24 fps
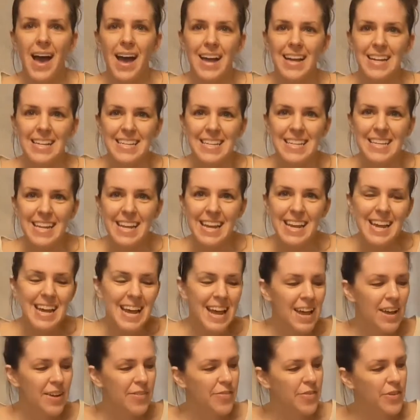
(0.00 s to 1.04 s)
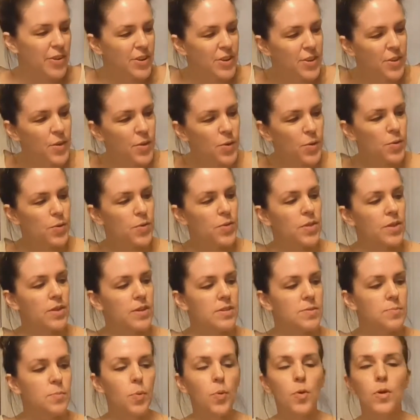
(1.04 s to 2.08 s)
Hi, today I have for you
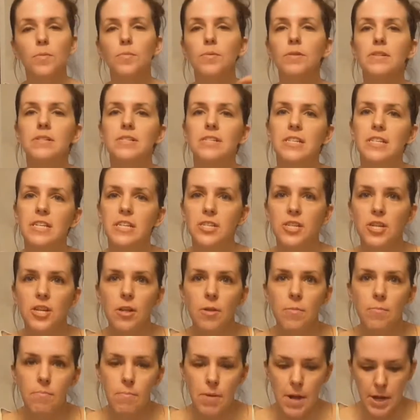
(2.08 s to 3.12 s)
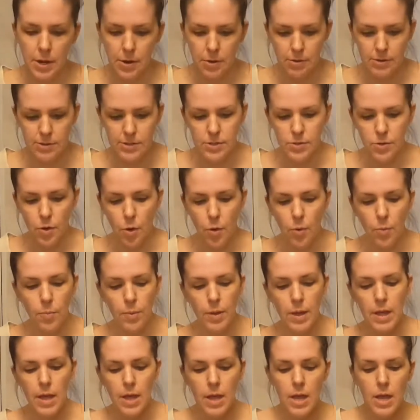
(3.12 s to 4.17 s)
this portable digital
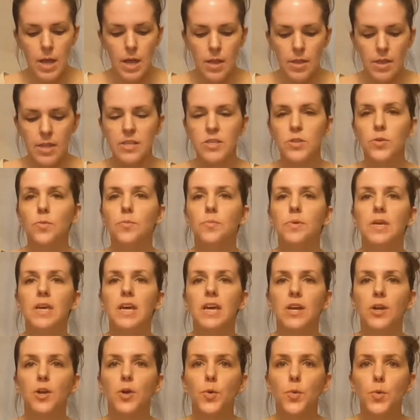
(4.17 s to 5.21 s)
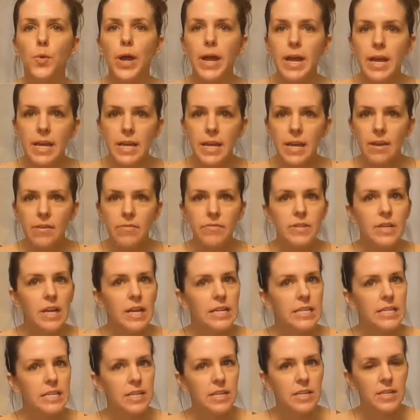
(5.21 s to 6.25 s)
microscope. This would be a great gift
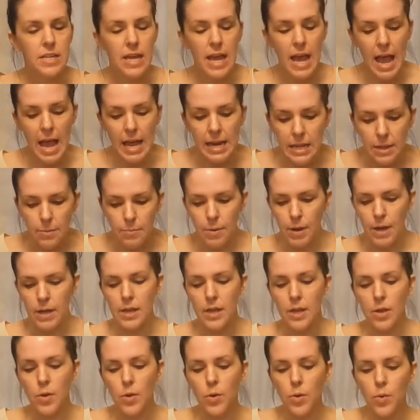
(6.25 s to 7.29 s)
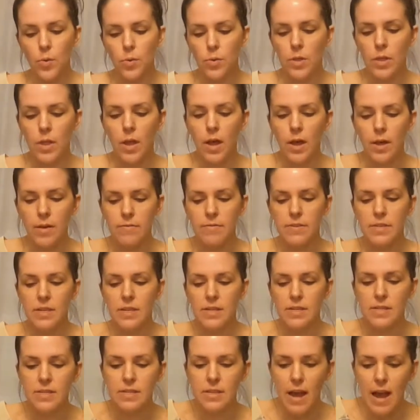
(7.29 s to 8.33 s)
idea to anybody who loves
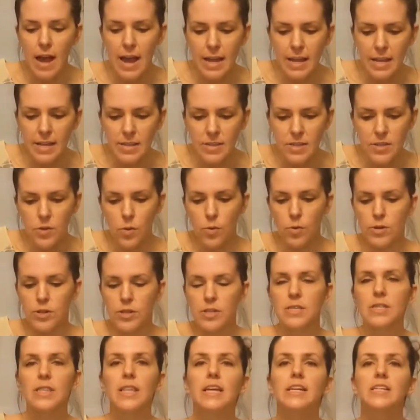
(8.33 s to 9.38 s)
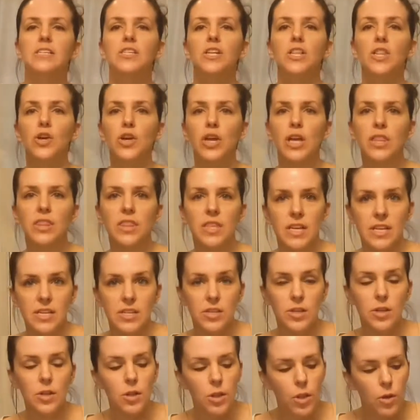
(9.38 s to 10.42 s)
science or just likes to look at
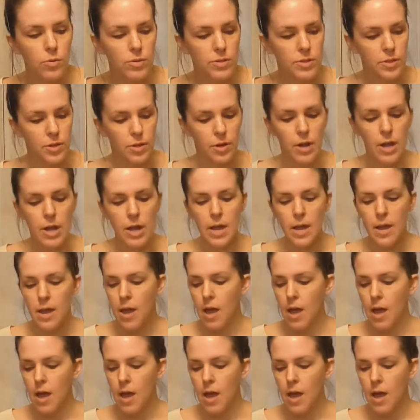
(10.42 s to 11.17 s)
things closer.